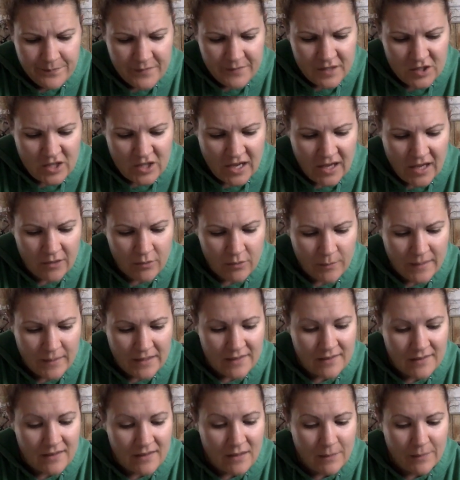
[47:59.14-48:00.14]
The child
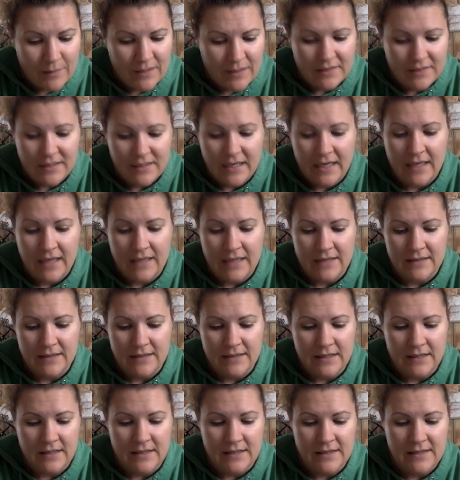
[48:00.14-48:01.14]
remains limp in his hands,
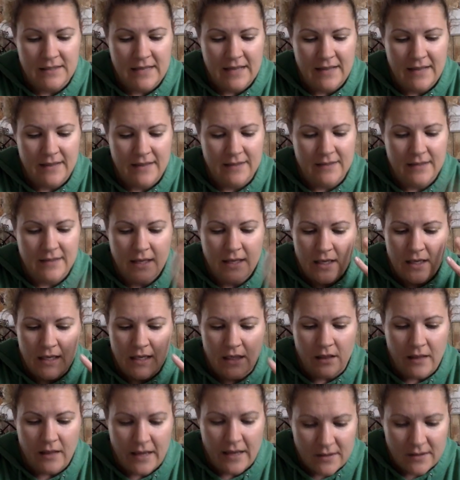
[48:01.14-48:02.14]
and in silence
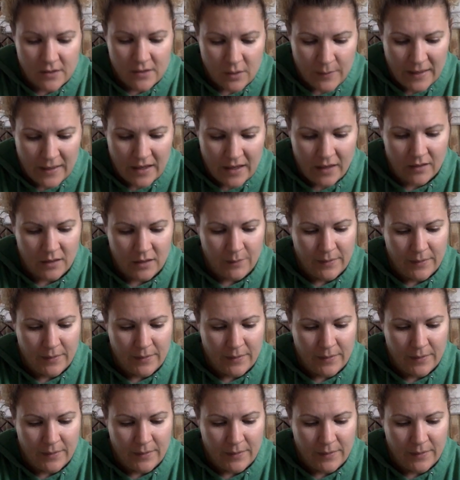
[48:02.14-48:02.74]
he lays her back on the